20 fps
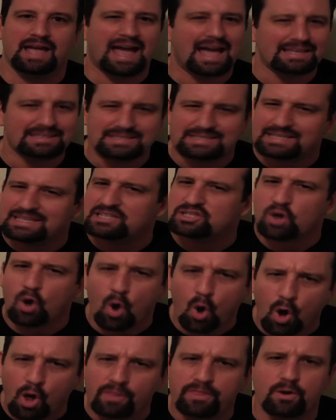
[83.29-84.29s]
and sees
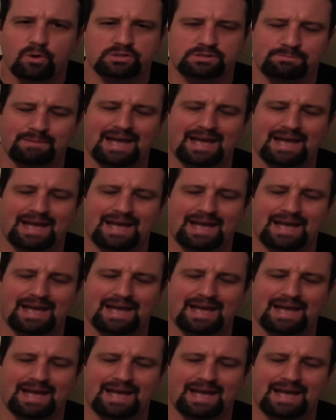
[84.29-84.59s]
all those